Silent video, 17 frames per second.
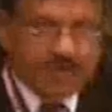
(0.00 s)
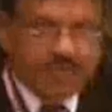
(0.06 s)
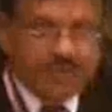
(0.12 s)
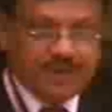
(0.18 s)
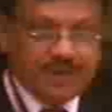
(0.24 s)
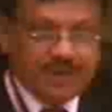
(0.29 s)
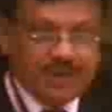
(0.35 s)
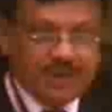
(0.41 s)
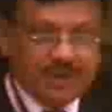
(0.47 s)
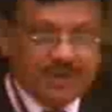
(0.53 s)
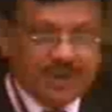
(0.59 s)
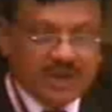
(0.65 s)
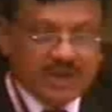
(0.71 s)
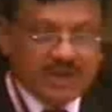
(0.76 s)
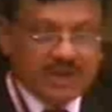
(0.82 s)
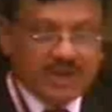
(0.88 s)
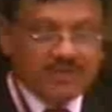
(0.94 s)
Because
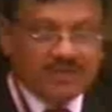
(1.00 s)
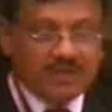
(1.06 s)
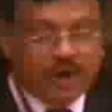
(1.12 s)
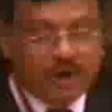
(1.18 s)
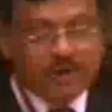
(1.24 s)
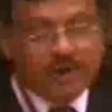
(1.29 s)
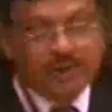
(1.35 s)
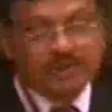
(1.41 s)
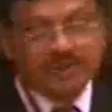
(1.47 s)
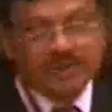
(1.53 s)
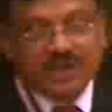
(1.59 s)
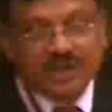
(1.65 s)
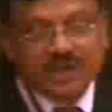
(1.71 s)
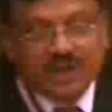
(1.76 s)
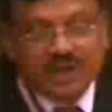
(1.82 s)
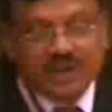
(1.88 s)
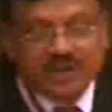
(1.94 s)
if there is a
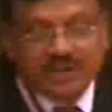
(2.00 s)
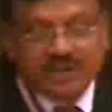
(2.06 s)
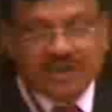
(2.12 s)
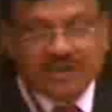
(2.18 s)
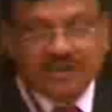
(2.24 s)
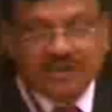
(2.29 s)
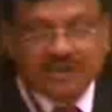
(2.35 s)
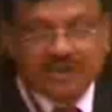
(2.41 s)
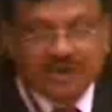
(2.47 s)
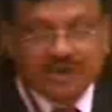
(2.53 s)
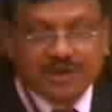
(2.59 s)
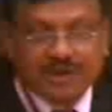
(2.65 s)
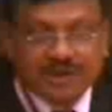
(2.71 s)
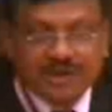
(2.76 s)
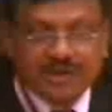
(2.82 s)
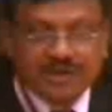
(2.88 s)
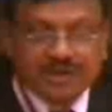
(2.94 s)
problem with the collateral
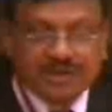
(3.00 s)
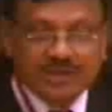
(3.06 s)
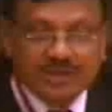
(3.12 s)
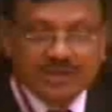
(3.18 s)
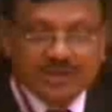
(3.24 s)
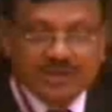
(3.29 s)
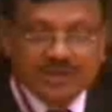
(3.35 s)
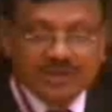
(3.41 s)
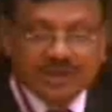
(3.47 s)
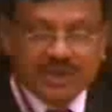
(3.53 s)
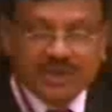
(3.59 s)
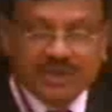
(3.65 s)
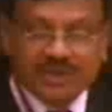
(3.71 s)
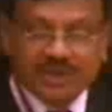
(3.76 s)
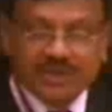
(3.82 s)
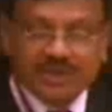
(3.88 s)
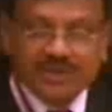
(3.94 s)
security,
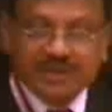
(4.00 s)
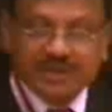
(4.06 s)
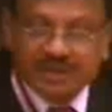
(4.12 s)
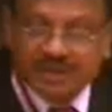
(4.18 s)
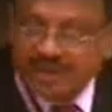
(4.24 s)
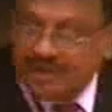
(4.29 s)
there is